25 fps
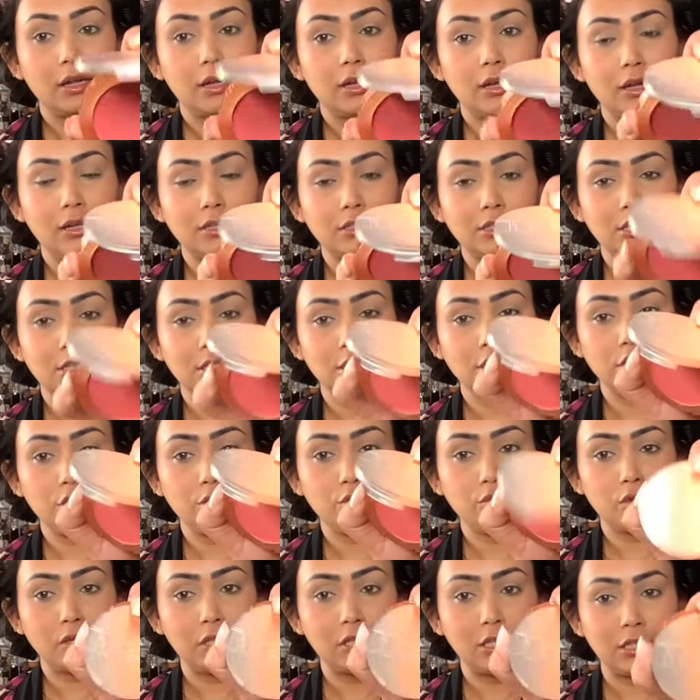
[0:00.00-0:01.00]
It's a new
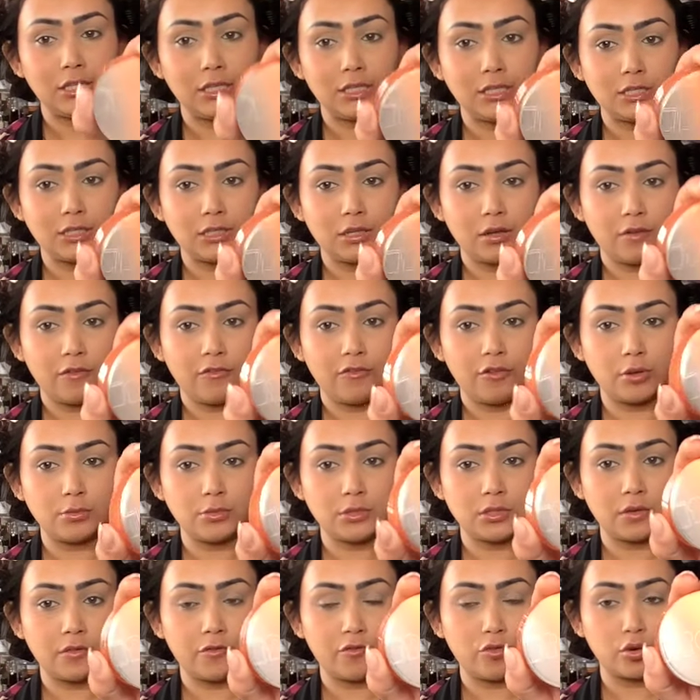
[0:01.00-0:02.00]
release from
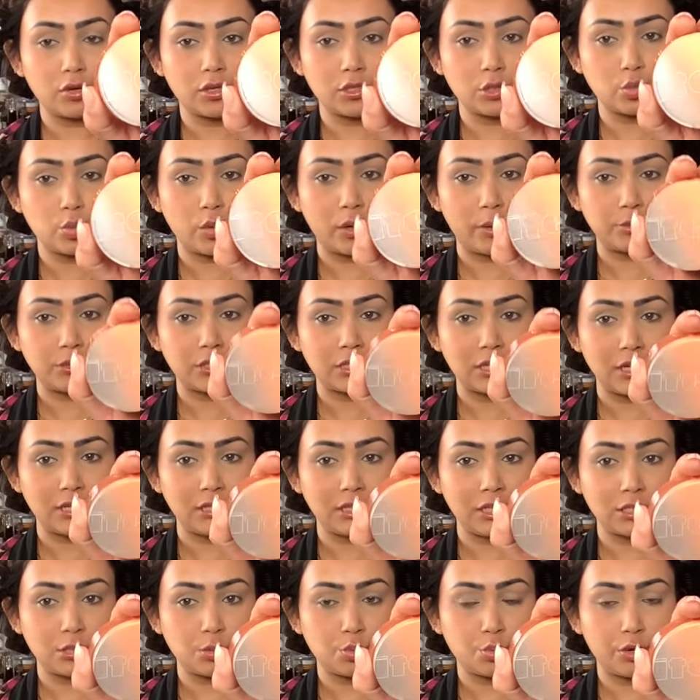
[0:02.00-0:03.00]
Sephora's website.
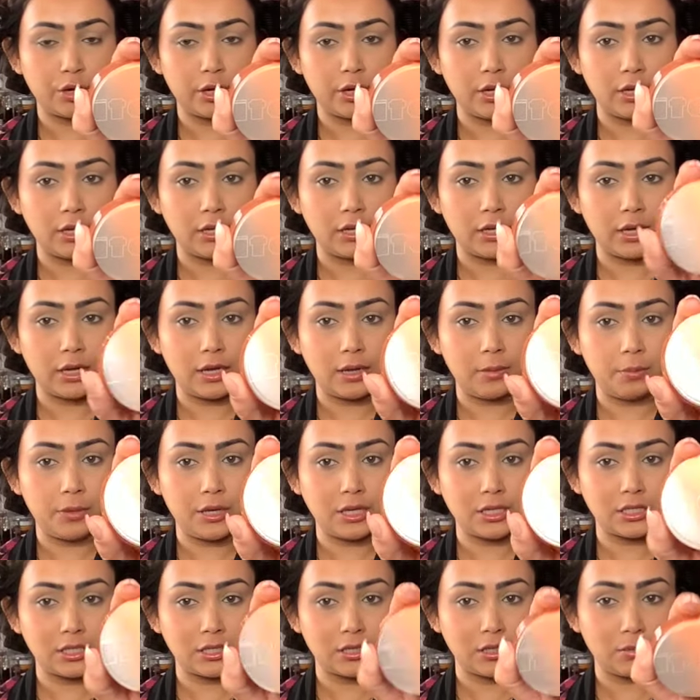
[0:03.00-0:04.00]
That's when I
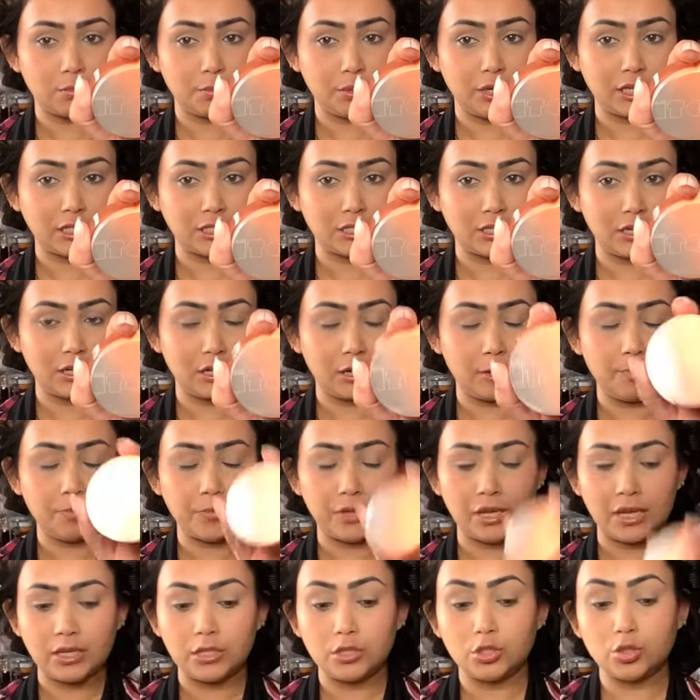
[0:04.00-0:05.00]
picked it up.
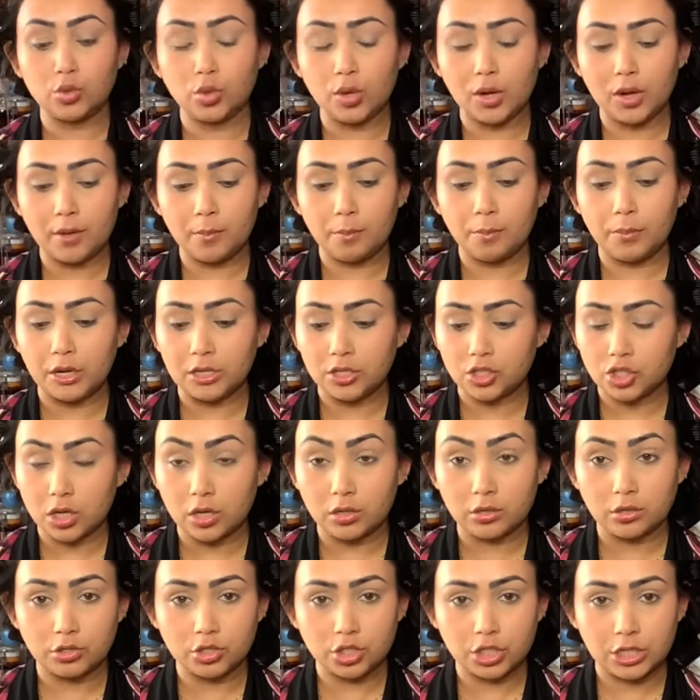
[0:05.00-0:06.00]
They do have a bunch of
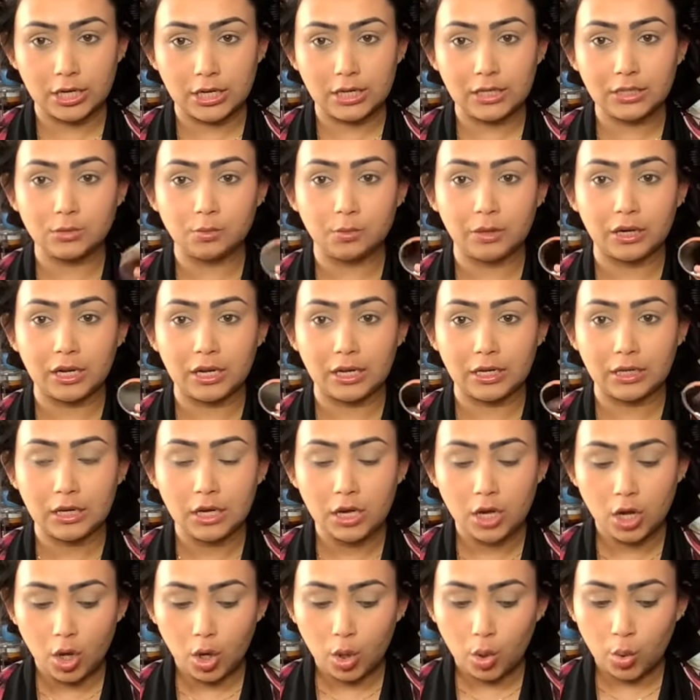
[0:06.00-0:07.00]
other shades, but I
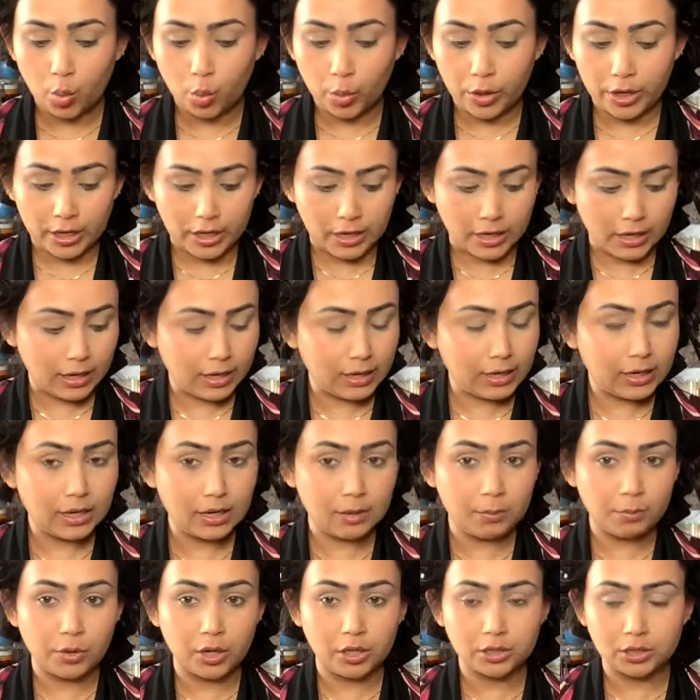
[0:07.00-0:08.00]
went ahead
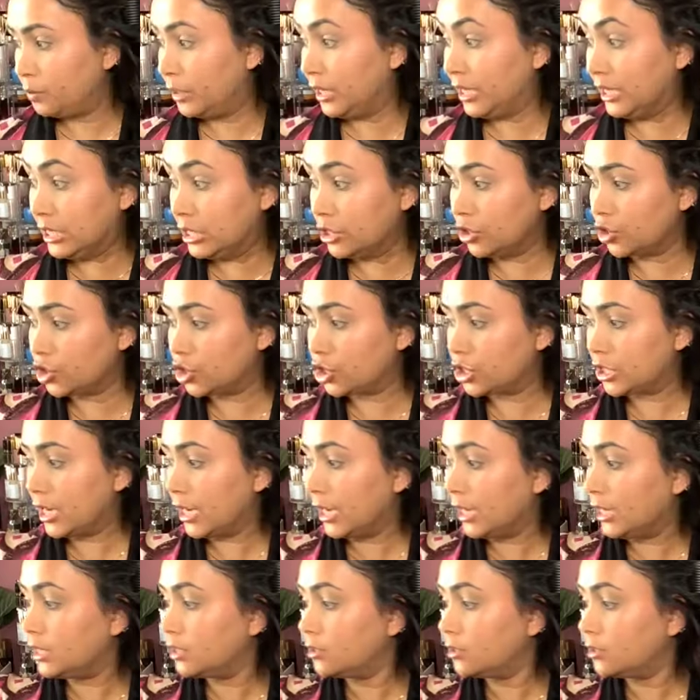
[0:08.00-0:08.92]
and bought pinkier shade